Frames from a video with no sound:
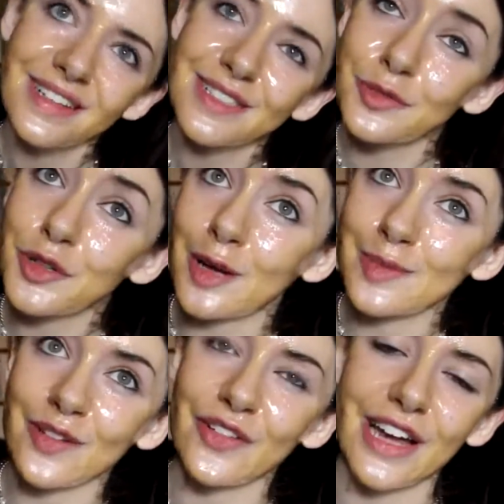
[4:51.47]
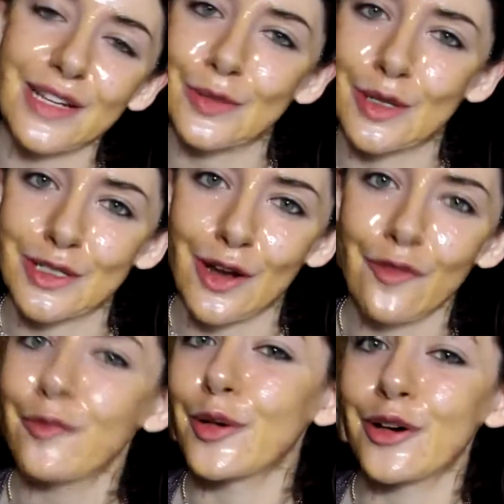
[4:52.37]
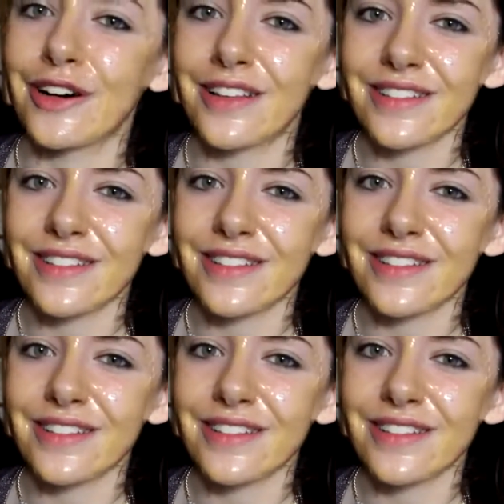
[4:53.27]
sometimes I forget to wash it off, but